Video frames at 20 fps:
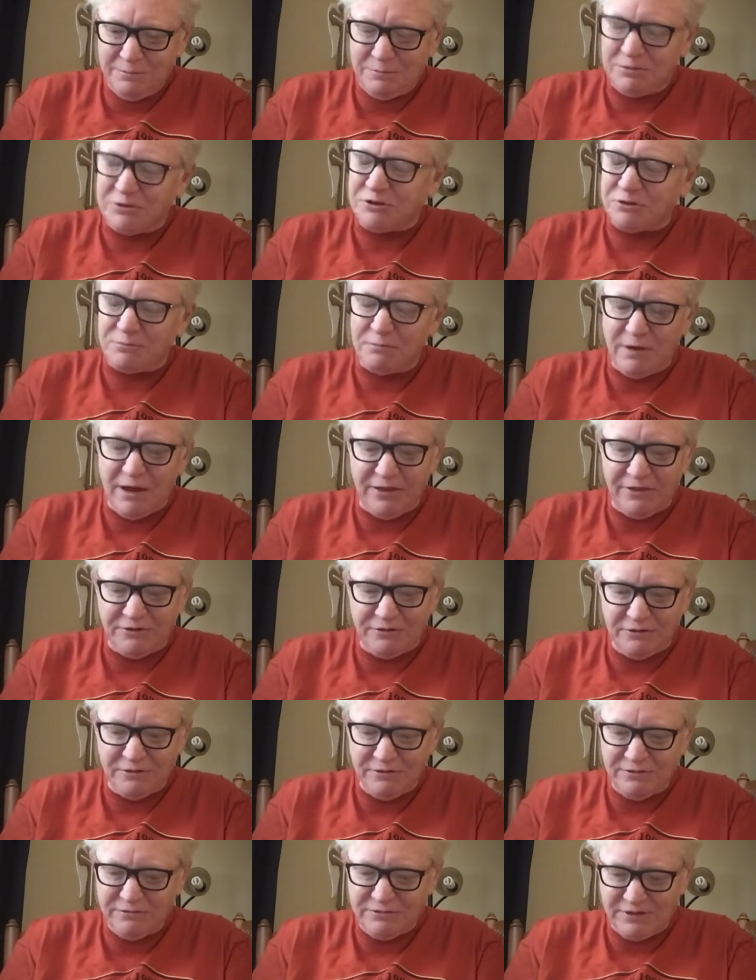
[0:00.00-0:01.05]
But your
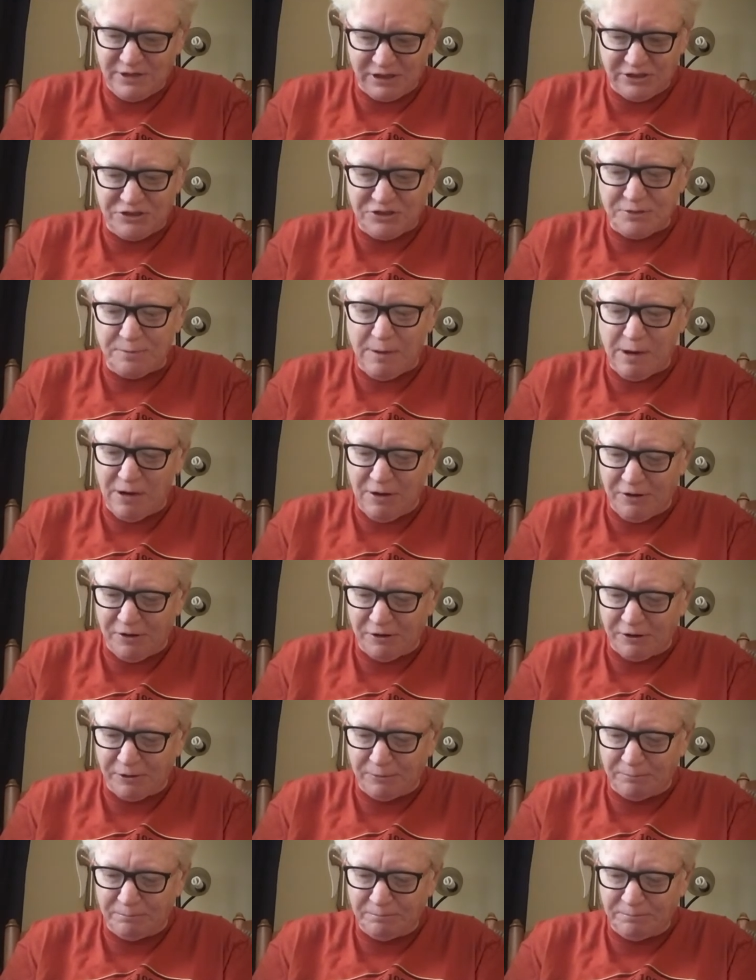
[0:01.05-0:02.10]
mother touched my
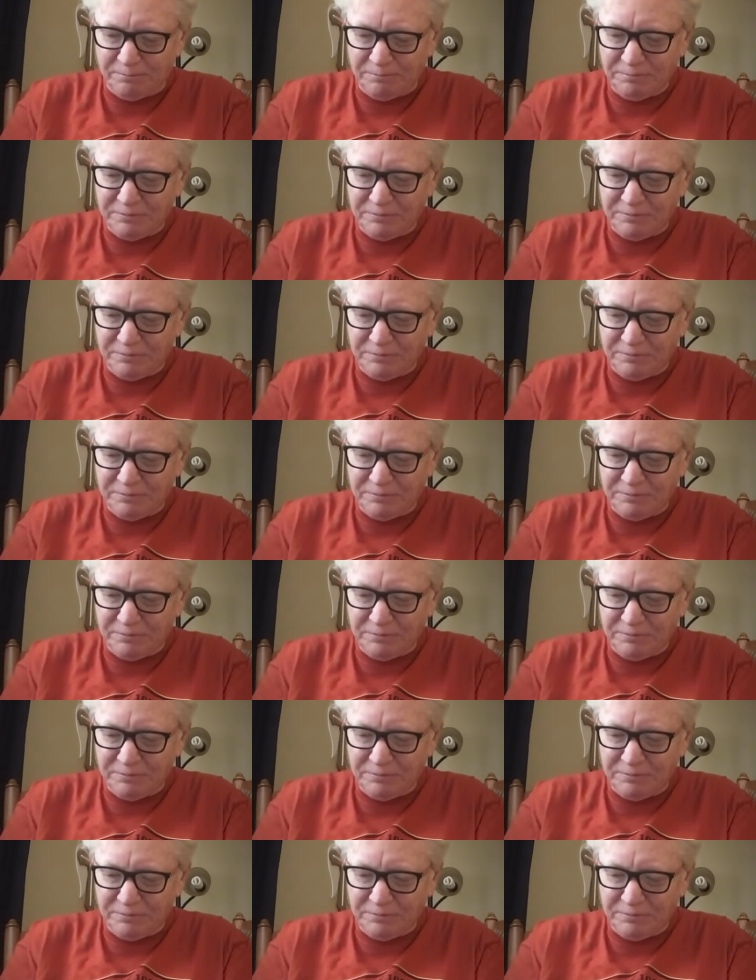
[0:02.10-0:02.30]
arm.